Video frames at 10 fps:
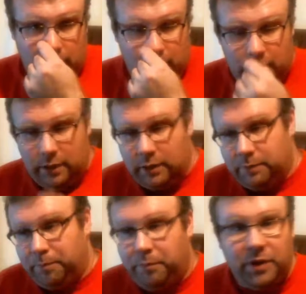
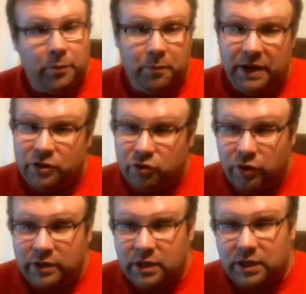
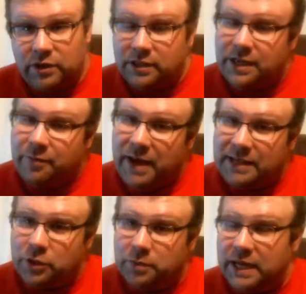Metroid's on there. It doesn't have
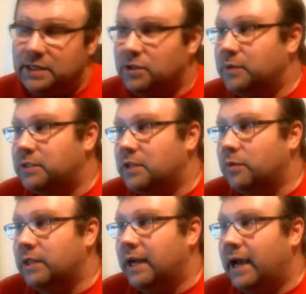Master Blaster. That was another
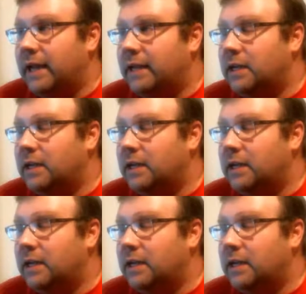one that I added.